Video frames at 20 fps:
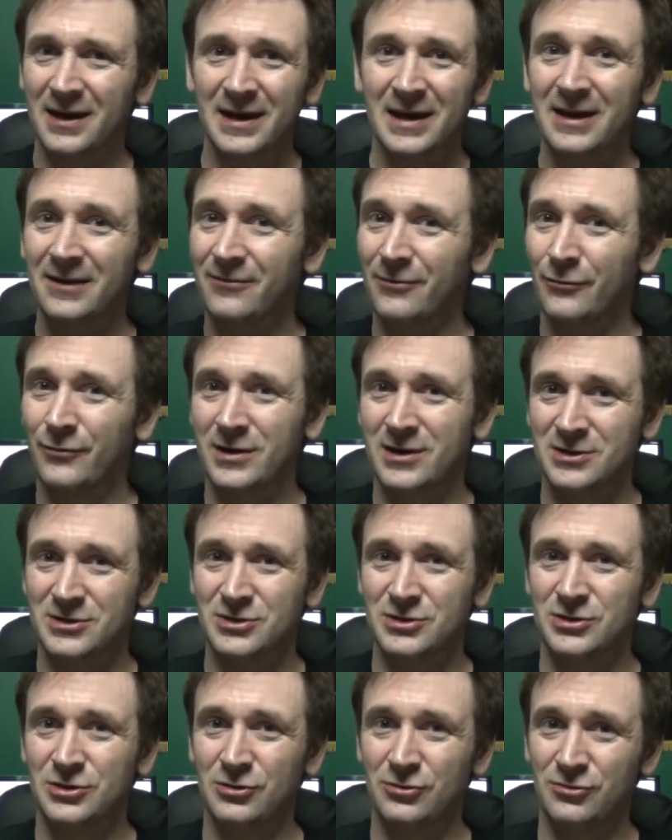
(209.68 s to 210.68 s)
even when
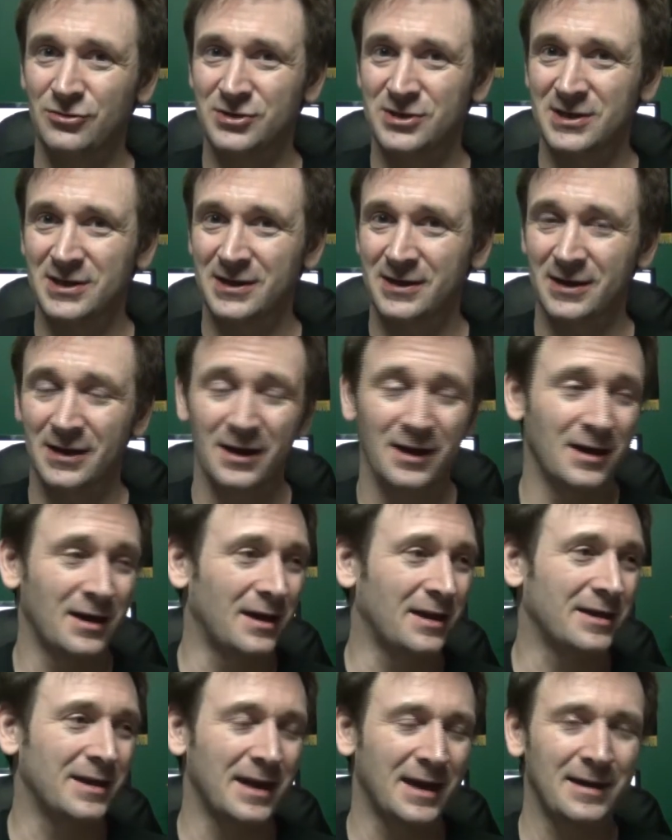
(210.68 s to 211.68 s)
it's using
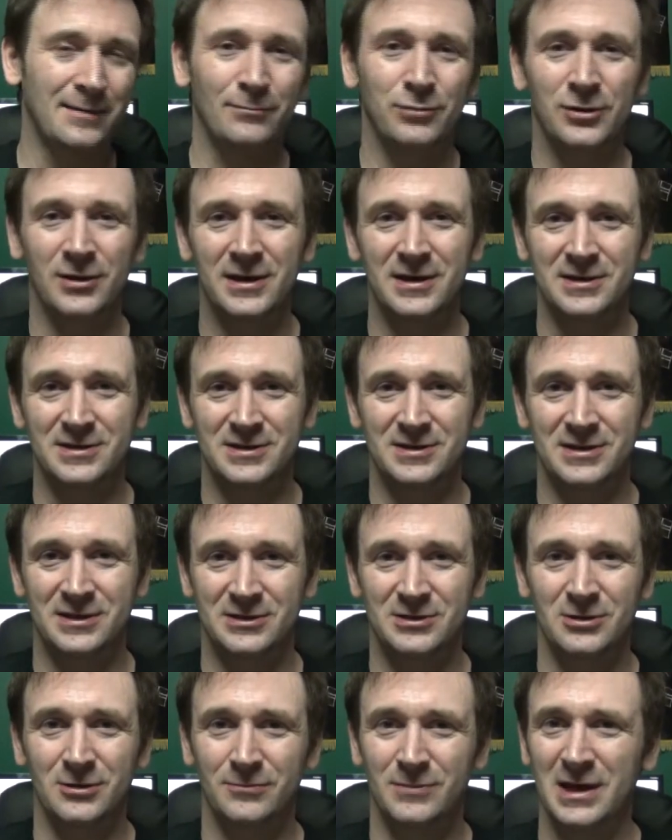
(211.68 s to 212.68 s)
a gameplay
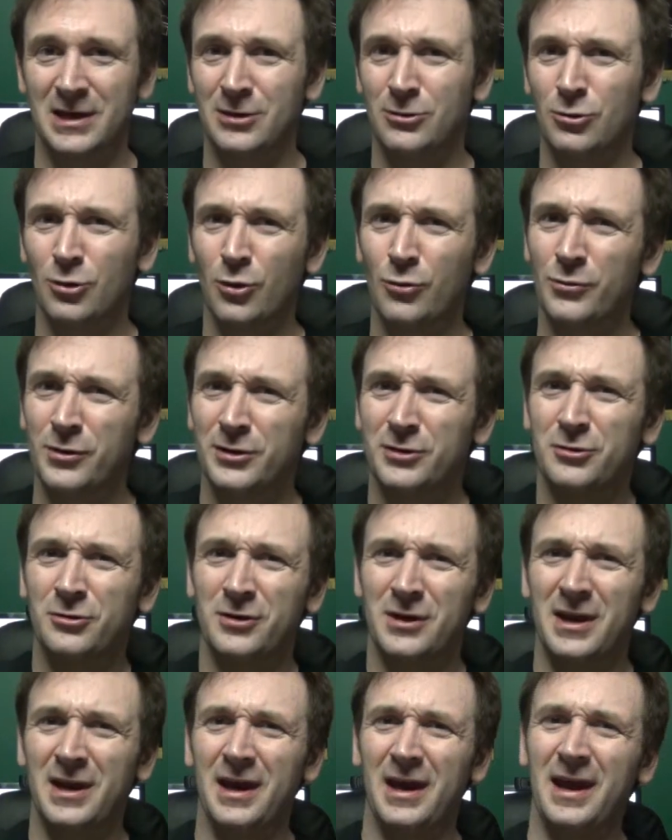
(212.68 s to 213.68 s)
system that no one
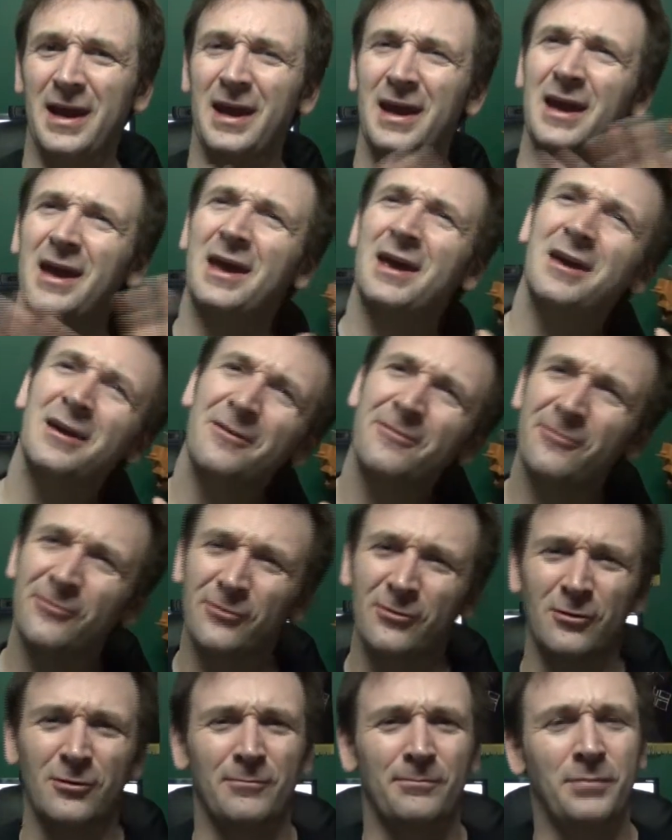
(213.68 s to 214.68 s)
could
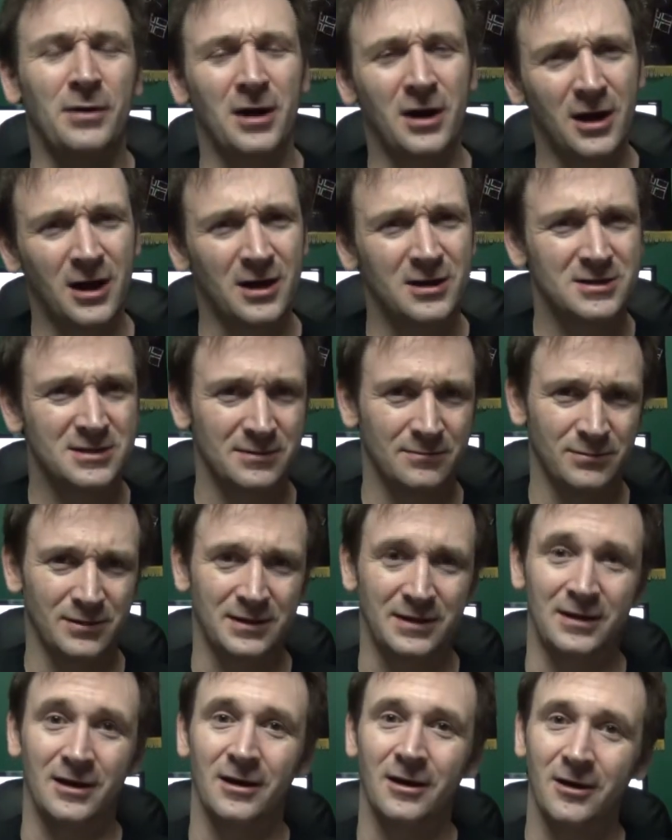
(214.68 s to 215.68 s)
ever
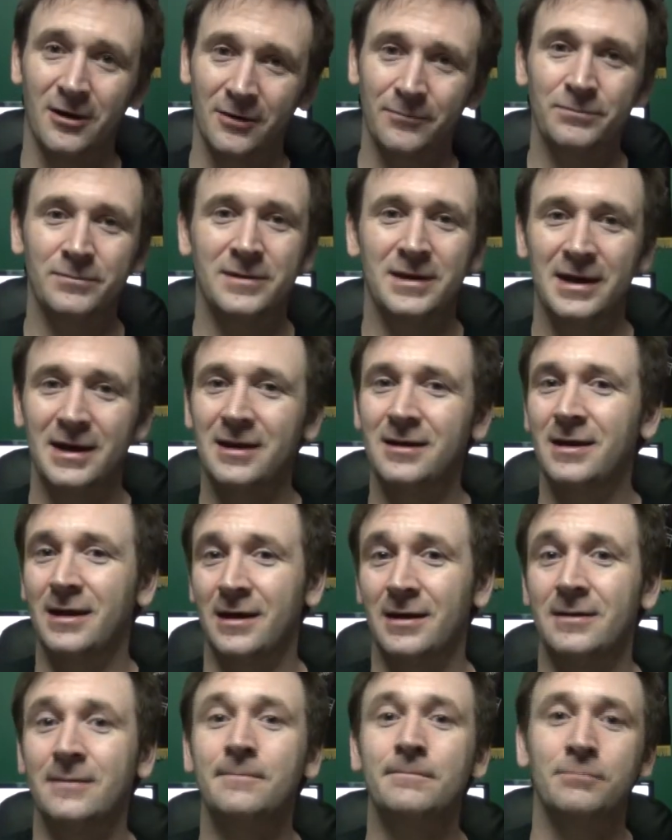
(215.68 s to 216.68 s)
possibly update
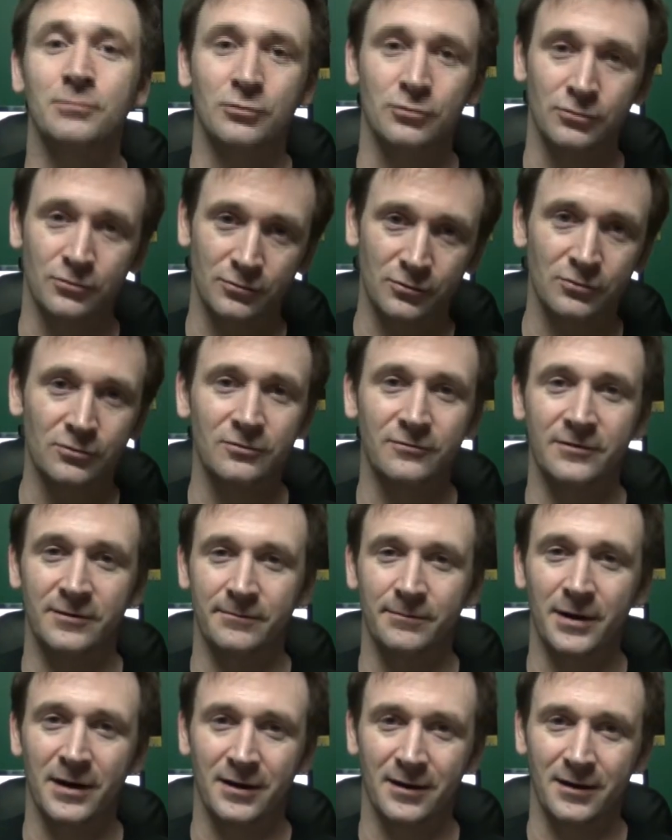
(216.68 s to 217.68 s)
and improve
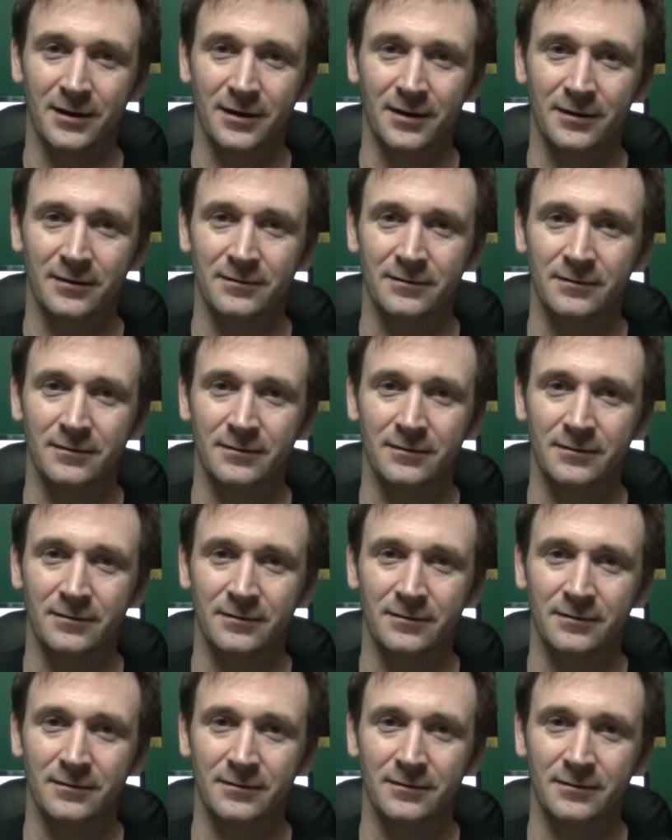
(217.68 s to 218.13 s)
upon.